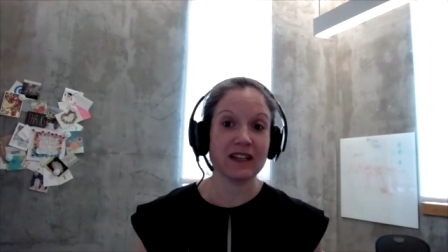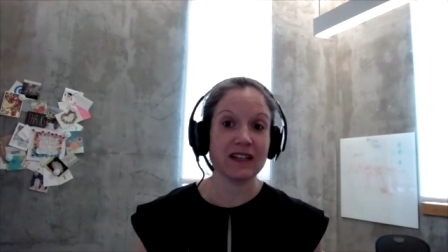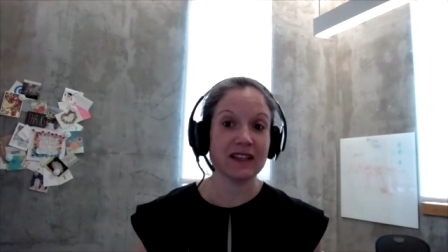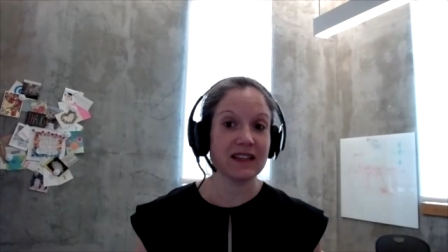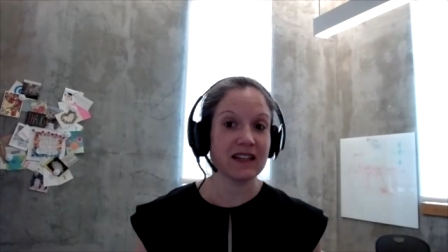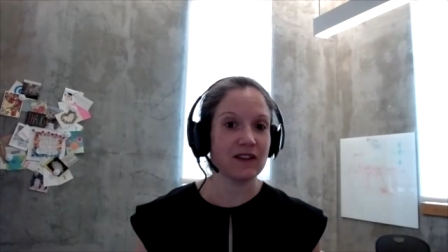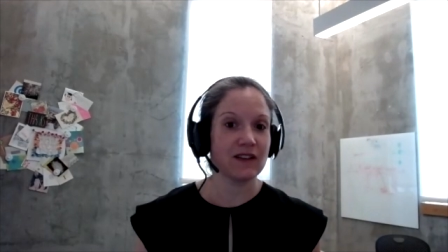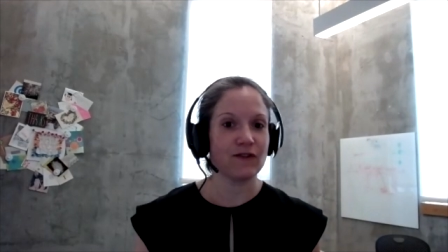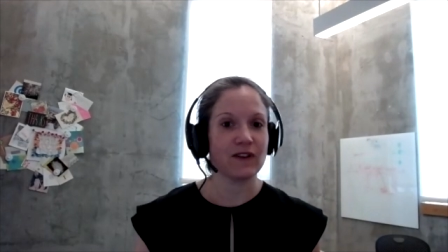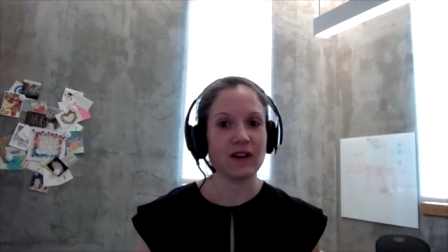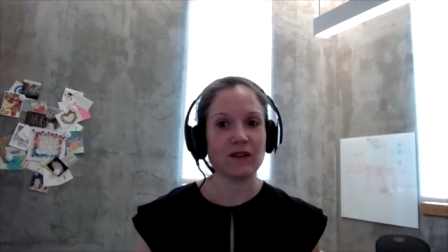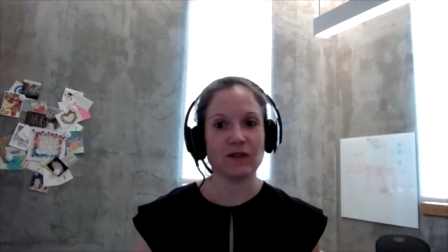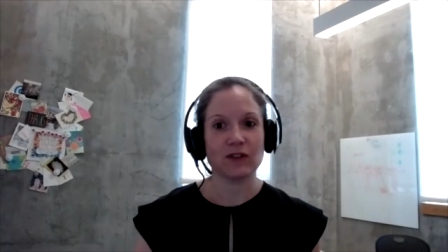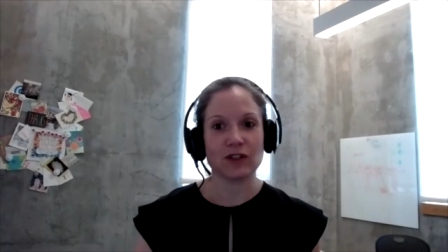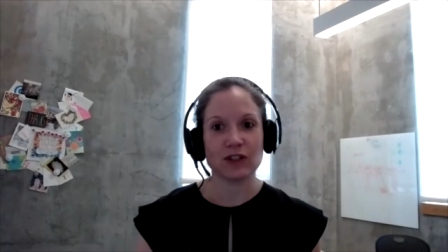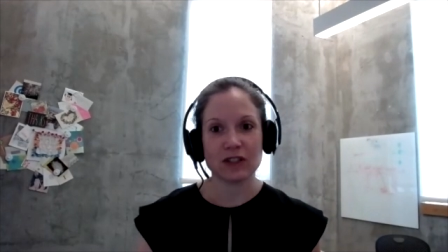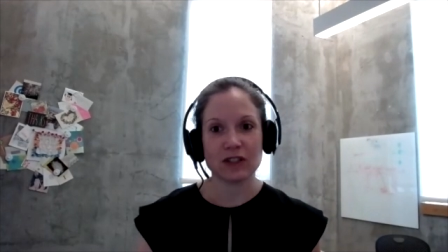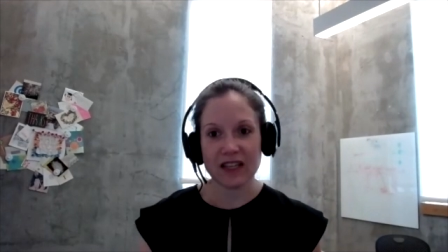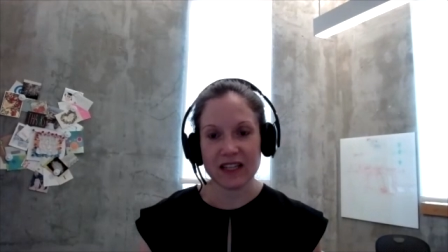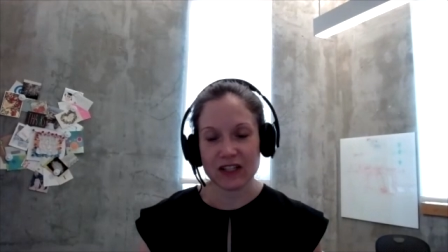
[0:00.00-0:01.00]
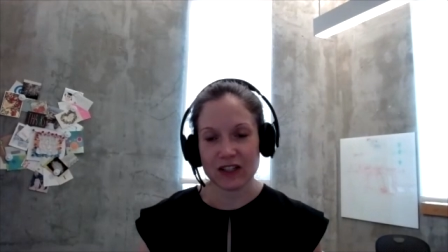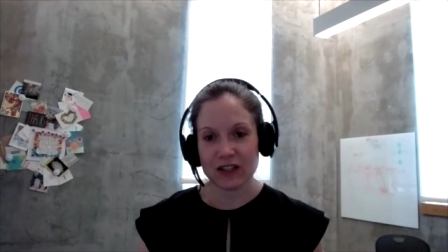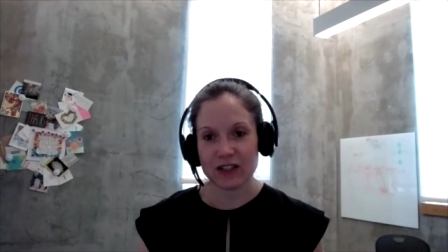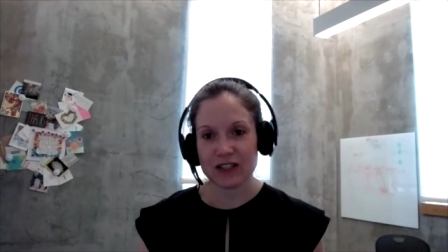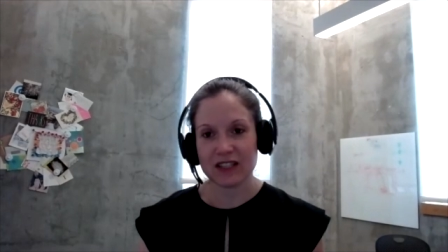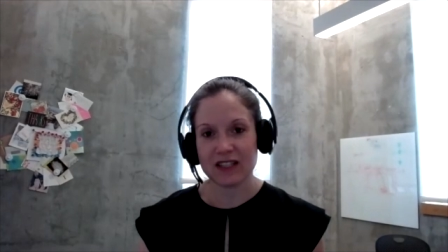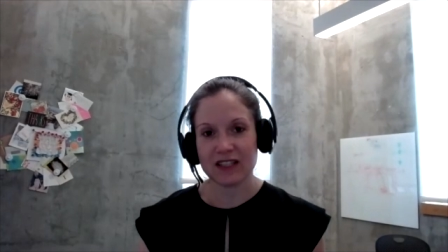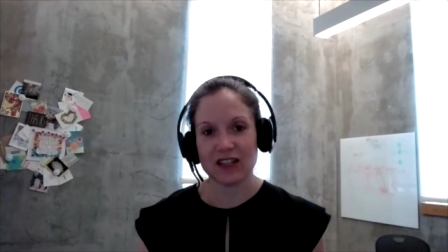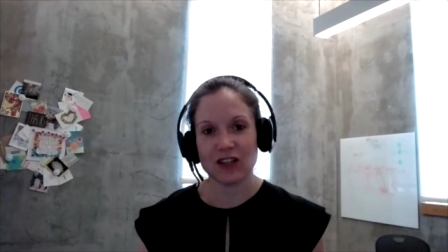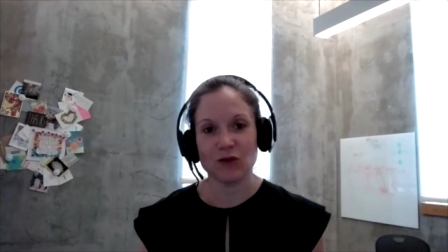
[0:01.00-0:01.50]
and then five years later
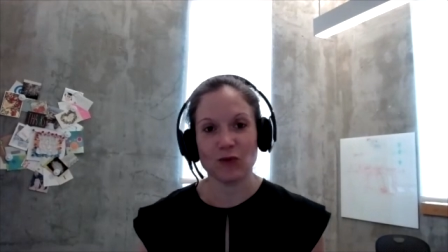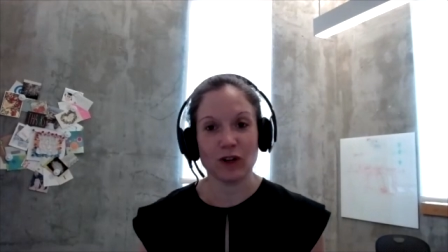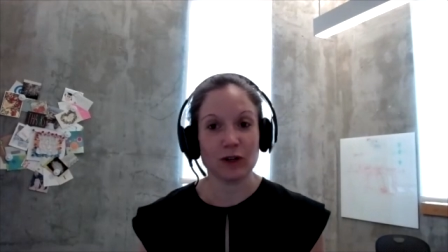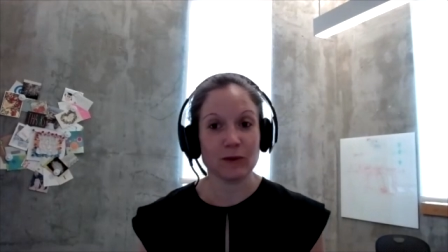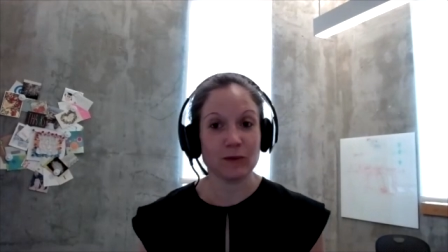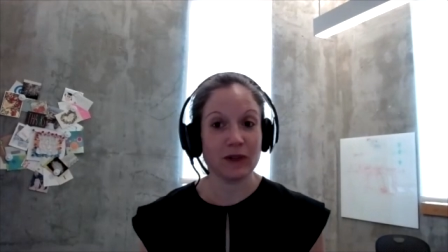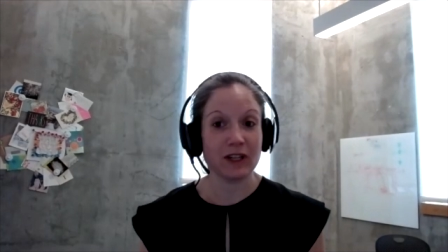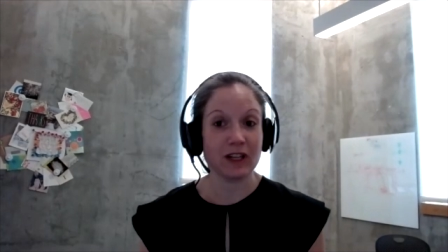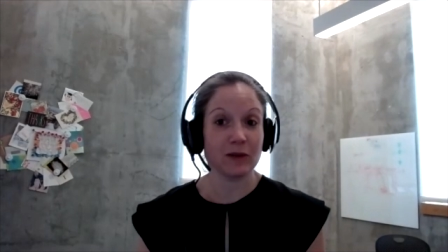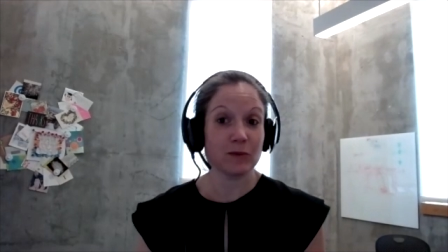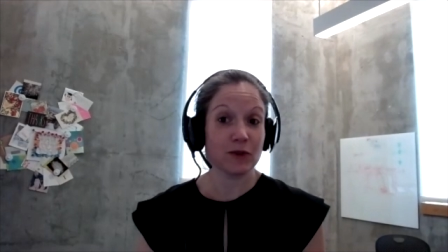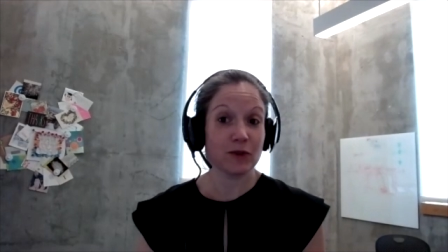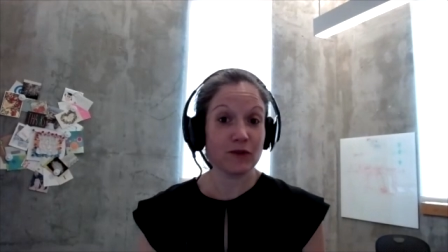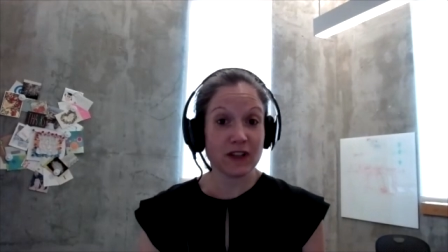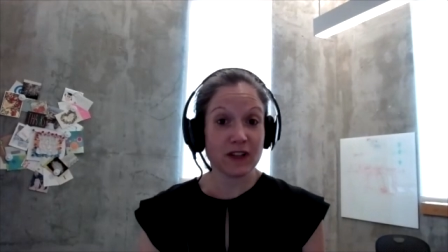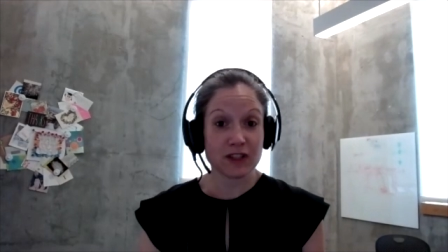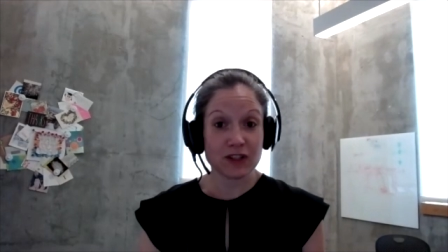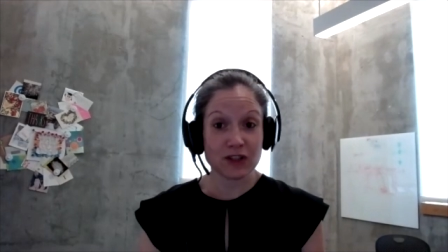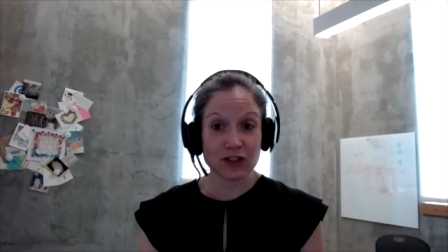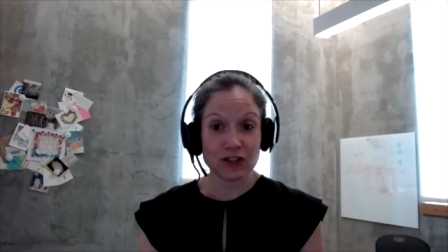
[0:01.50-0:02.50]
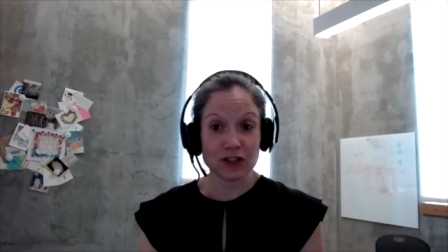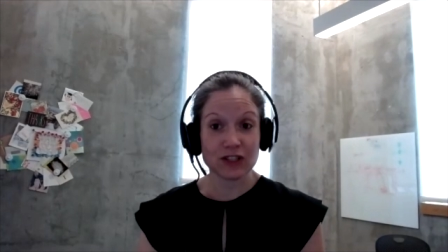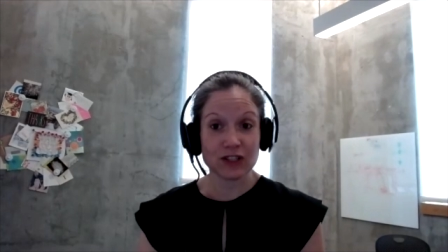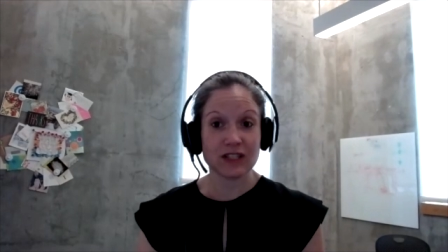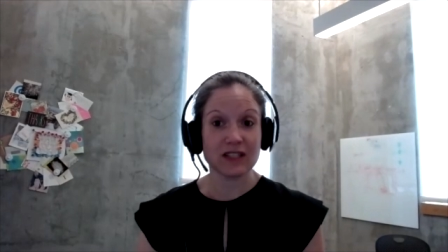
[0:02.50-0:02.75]
say they want to become professors,